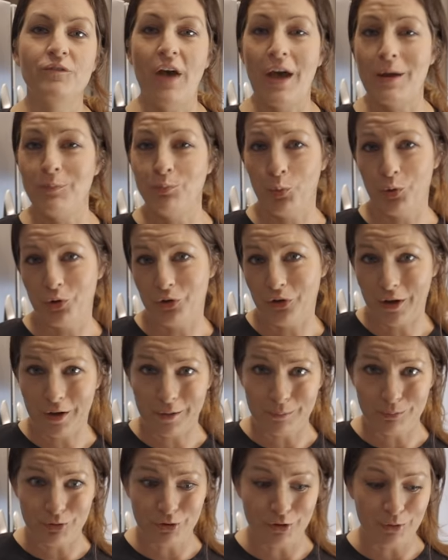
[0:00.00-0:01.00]
had more
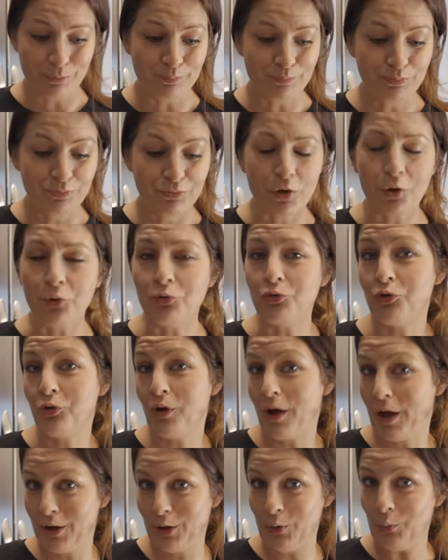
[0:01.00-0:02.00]
time to
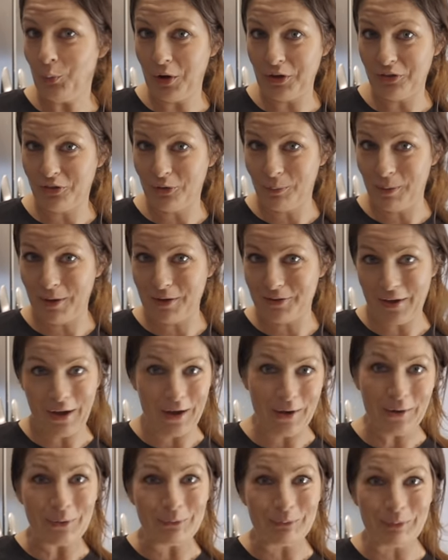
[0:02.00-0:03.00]
try new recipes
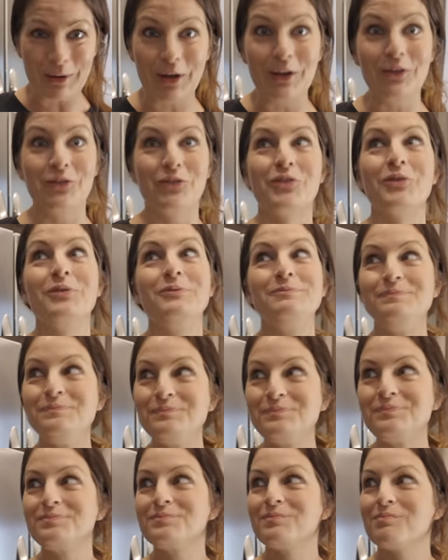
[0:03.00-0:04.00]
out because
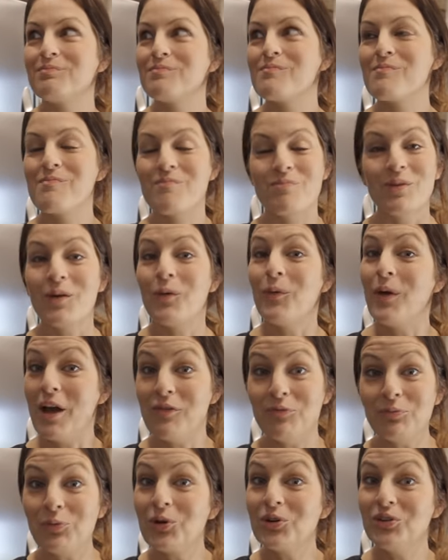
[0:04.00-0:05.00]
we
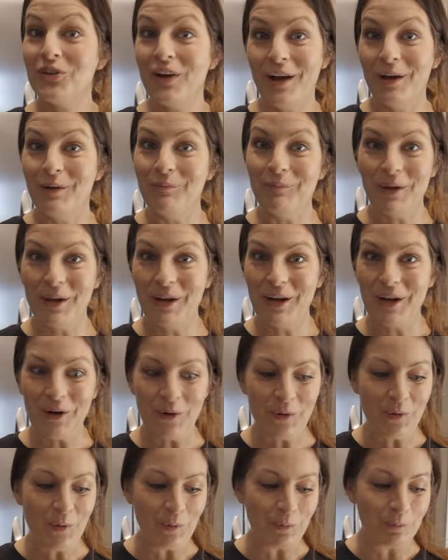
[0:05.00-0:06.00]
have more time being at
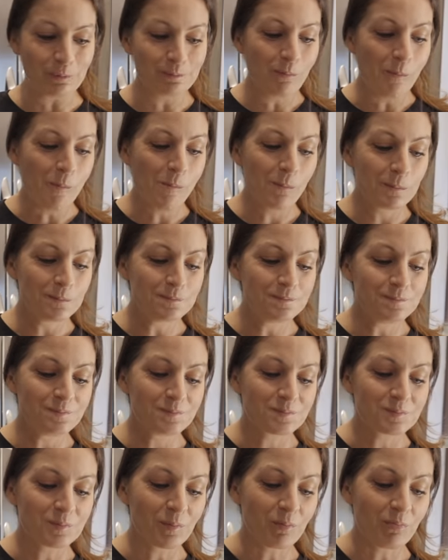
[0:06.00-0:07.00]
home.
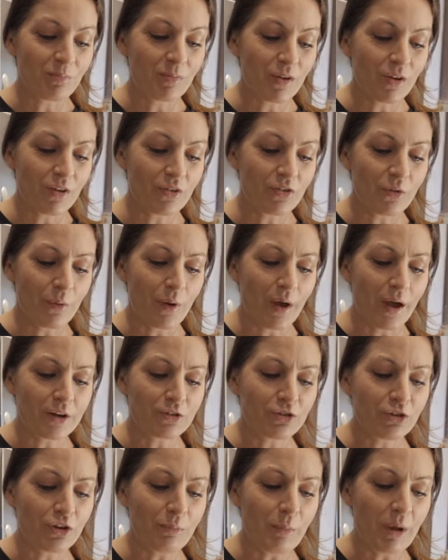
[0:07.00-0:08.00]
So I
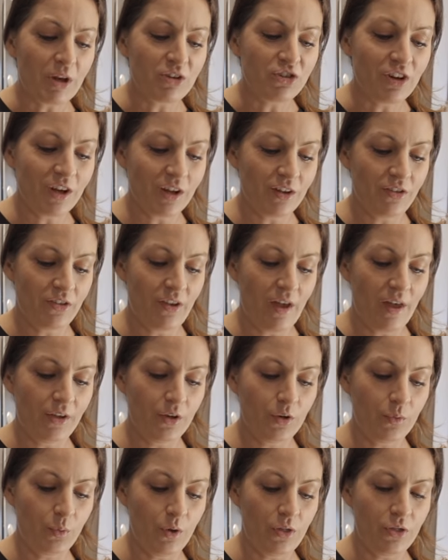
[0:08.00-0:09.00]
actually made chicken
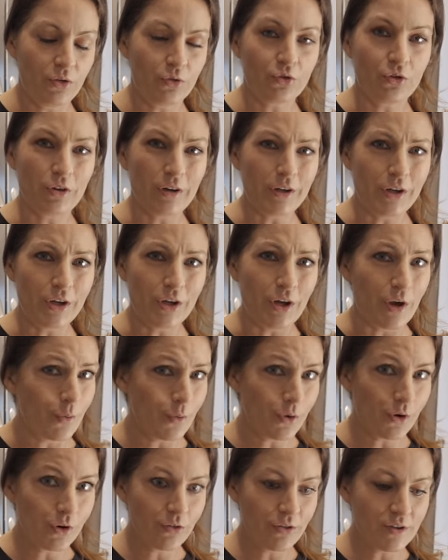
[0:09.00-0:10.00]
salad with Greek
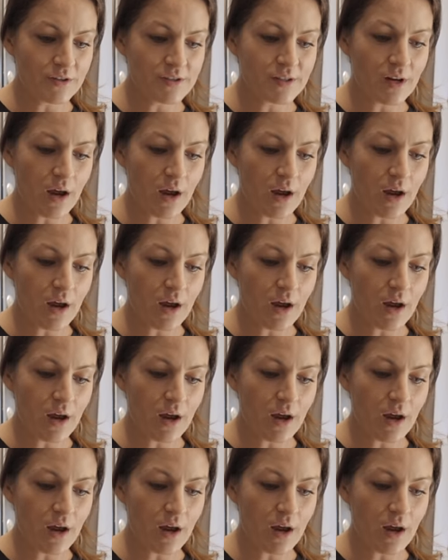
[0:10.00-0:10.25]
yogurt this